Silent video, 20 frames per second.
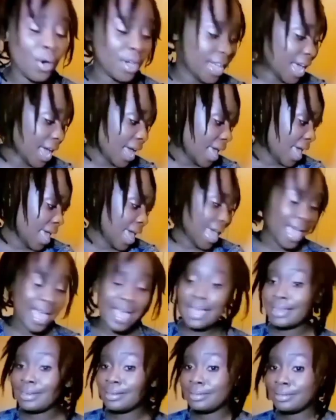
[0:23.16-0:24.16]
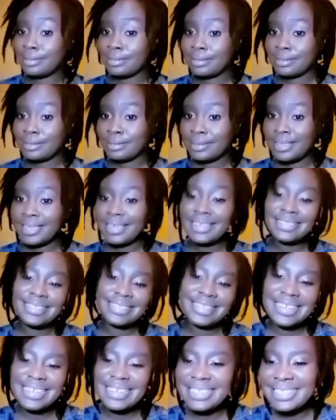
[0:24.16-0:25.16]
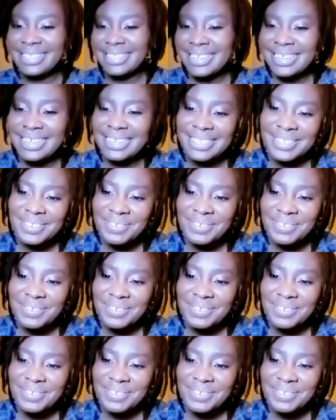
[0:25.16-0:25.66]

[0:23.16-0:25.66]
yeah. and it's it's it's